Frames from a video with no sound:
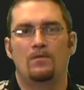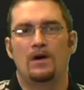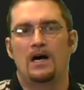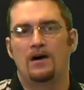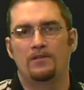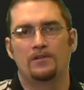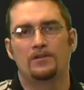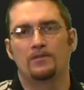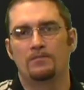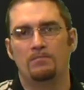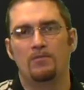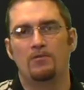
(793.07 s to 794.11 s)
how the
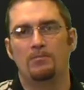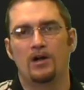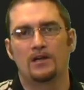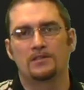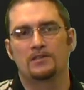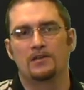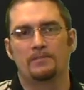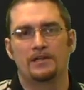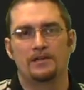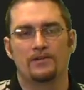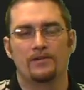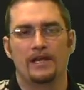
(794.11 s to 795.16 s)
mold block's going to
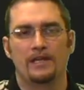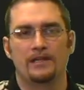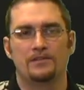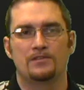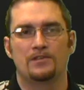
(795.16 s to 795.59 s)
be created.